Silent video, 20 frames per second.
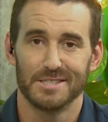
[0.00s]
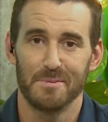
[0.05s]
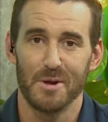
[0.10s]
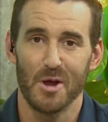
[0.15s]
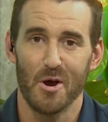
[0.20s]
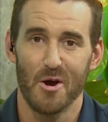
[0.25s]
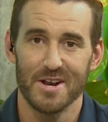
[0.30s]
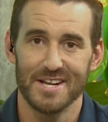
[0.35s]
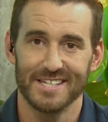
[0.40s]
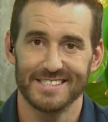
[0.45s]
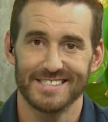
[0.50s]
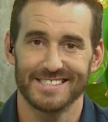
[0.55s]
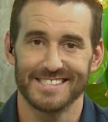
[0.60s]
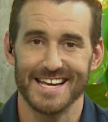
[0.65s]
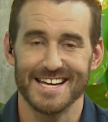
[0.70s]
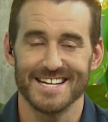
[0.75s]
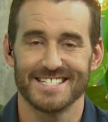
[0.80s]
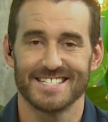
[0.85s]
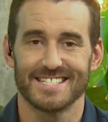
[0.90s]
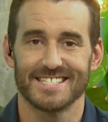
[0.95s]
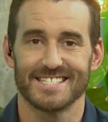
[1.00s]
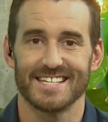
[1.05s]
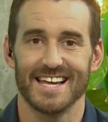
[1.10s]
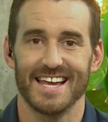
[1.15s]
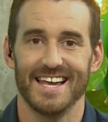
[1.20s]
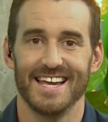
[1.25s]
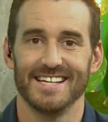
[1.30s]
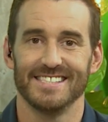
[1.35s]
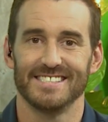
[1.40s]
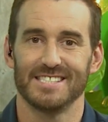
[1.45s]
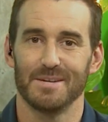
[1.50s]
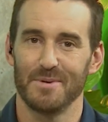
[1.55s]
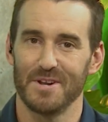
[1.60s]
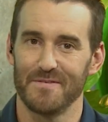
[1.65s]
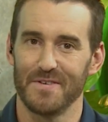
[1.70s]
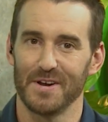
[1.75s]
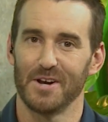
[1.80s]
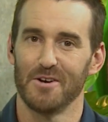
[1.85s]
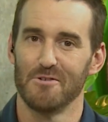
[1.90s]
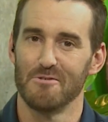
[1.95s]
But let's be honest, it
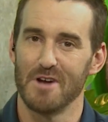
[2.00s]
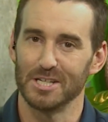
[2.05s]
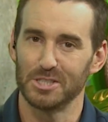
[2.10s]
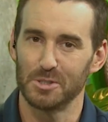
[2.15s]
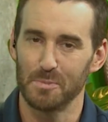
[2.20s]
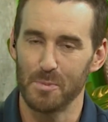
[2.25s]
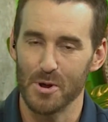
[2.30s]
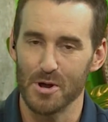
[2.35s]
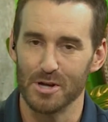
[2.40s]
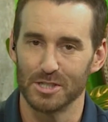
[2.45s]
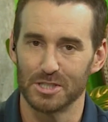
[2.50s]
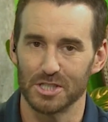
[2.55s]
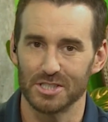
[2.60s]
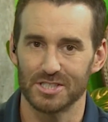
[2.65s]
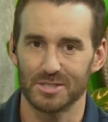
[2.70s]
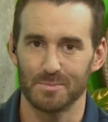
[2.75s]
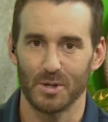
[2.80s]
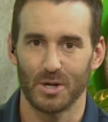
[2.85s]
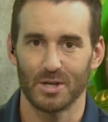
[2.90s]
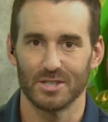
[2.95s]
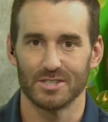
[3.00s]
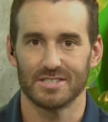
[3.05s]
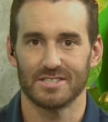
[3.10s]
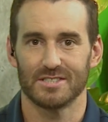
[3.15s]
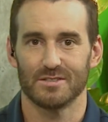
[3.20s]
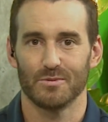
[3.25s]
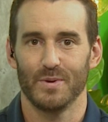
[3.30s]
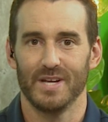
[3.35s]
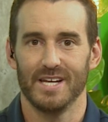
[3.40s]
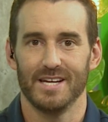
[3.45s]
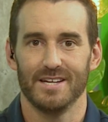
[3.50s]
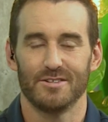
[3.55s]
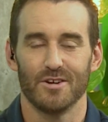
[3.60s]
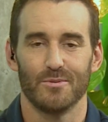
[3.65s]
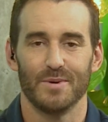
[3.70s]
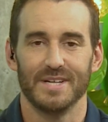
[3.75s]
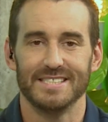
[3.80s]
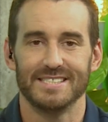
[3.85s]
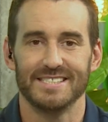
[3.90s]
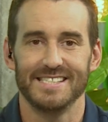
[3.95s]
is a bit of a grudge purchase because
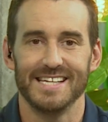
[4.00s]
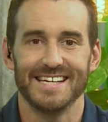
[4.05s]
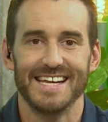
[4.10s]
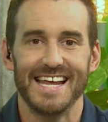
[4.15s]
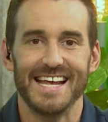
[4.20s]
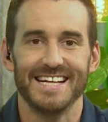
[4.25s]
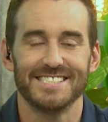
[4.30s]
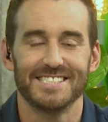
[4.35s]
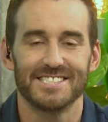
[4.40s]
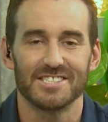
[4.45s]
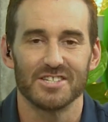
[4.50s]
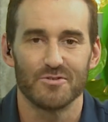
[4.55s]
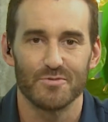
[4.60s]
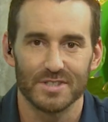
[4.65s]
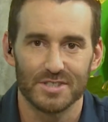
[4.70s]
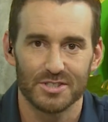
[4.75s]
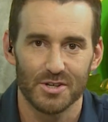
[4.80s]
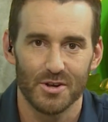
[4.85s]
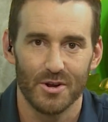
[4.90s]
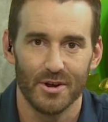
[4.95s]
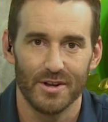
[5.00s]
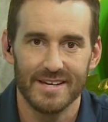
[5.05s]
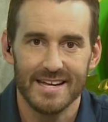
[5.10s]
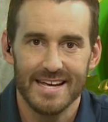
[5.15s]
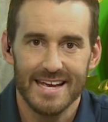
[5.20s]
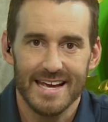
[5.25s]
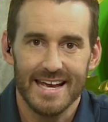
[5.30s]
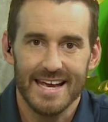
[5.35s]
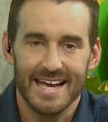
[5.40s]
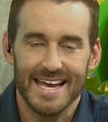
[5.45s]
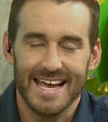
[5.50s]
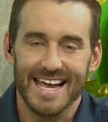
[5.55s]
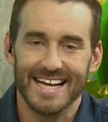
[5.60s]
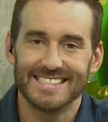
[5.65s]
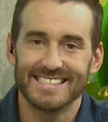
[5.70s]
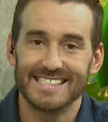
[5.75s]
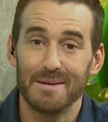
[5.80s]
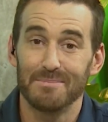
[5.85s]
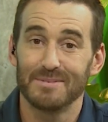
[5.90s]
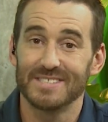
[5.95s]
we don't really see an instant return
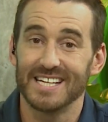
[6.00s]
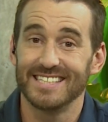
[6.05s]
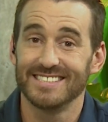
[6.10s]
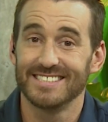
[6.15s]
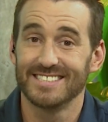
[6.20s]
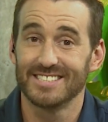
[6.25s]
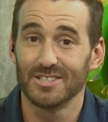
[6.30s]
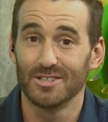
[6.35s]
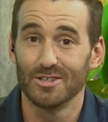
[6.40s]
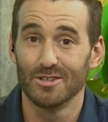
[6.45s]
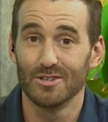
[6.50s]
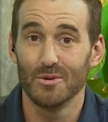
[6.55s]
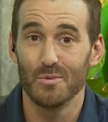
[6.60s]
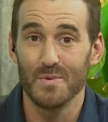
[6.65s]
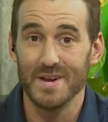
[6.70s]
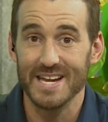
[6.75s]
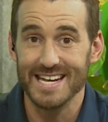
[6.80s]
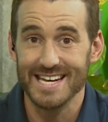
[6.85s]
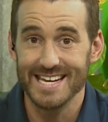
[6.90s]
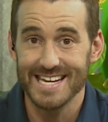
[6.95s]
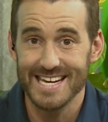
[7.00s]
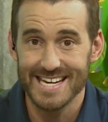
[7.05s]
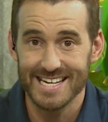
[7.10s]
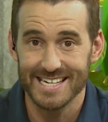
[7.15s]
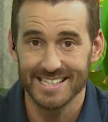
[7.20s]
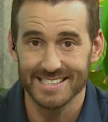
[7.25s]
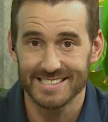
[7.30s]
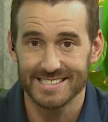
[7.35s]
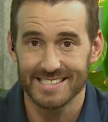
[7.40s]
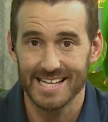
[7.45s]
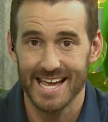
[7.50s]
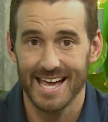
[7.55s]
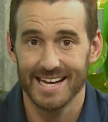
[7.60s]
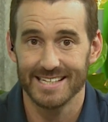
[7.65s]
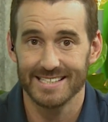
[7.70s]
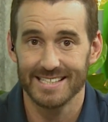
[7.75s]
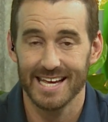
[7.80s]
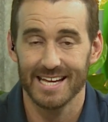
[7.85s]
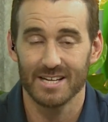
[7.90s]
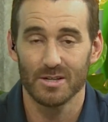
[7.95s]
except until we need
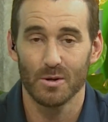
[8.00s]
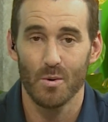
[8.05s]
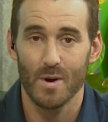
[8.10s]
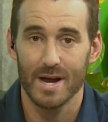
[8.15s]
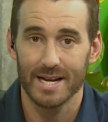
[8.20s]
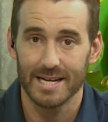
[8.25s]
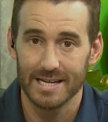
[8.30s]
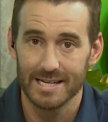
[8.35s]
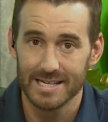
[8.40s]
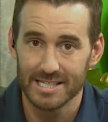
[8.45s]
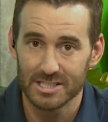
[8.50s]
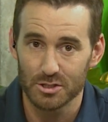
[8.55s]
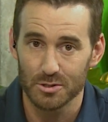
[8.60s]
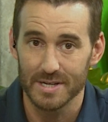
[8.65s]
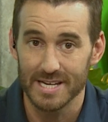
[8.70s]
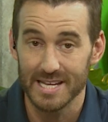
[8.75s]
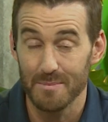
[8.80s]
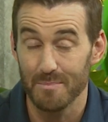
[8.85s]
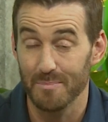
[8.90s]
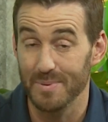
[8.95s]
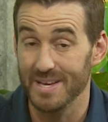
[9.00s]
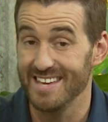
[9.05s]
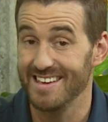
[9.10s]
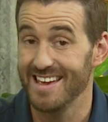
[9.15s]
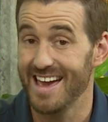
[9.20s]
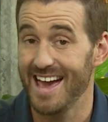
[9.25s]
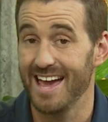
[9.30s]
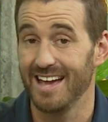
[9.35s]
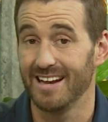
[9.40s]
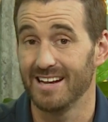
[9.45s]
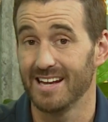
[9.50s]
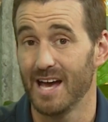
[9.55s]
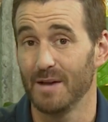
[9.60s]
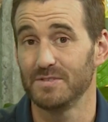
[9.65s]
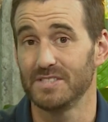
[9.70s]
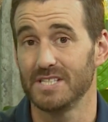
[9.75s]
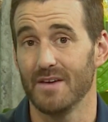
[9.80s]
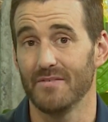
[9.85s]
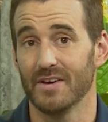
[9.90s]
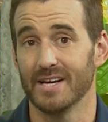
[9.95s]
it, and it can quite literally be
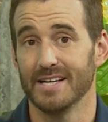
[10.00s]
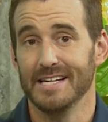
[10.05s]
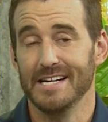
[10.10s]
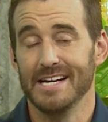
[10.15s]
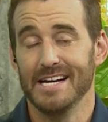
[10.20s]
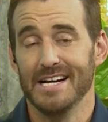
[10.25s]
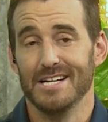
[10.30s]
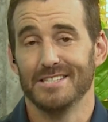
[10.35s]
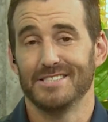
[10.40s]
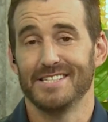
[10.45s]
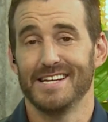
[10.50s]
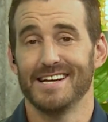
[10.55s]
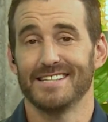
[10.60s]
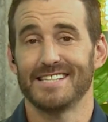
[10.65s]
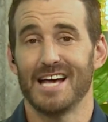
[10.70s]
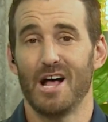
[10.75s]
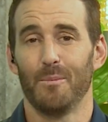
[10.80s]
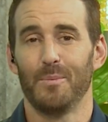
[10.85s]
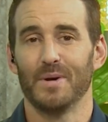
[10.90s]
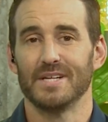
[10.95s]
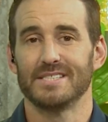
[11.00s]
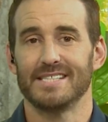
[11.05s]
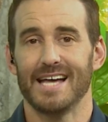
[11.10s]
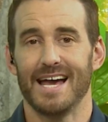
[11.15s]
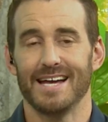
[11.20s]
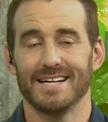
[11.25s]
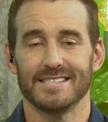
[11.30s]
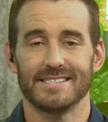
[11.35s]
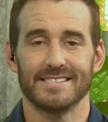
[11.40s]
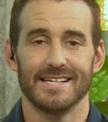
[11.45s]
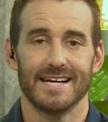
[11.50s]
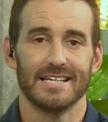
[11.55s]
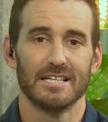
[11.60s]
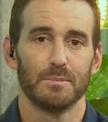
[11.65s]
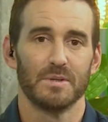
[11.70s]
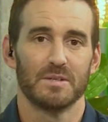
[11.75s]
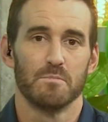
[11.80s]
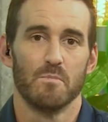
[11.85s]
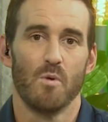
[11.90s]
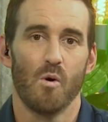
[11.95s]
a lifesaver. So here to help us
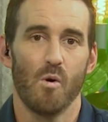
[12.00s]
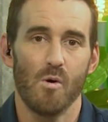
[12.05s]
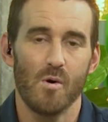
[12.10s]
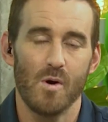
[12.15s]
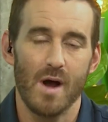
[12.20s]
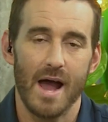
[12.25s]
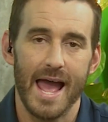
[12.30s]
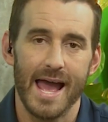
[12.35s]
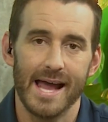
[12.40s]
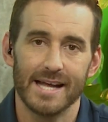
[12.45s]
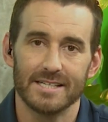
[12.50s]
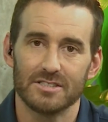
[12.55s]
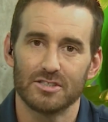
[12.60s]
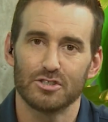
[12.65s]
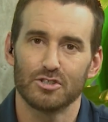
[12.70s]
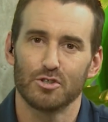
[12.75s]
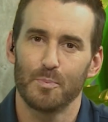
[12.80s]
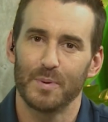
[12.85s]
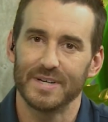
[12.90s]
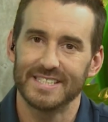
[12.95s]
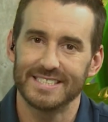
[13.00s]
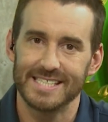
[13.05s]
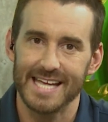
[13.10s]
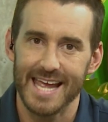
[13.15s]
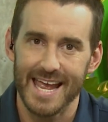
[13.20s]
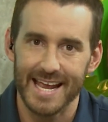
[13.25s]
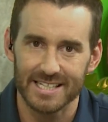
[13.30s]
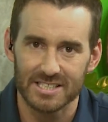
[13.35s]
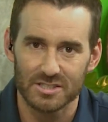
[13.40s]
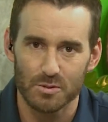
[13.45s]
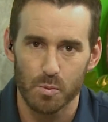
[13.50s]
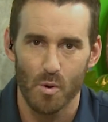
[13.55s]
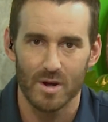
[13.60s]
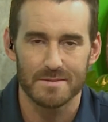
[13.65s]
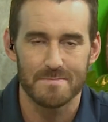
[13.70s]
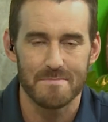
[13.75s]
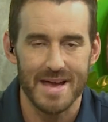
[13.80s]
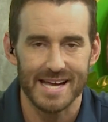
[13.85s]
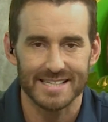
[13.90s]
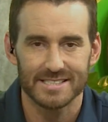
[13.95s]
understand a little bit more and to
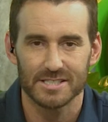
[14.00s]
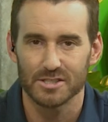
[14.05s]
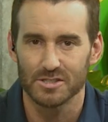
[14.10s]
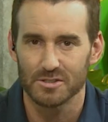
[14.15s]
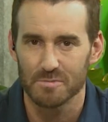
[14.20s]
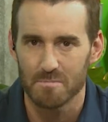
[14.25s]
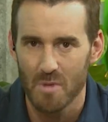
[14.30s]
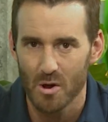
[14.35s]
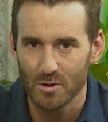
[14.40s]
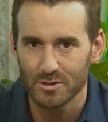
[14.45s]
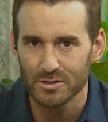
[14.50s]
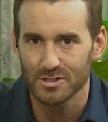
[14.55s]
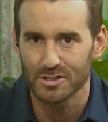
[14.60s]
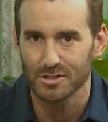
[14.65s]
protect what matters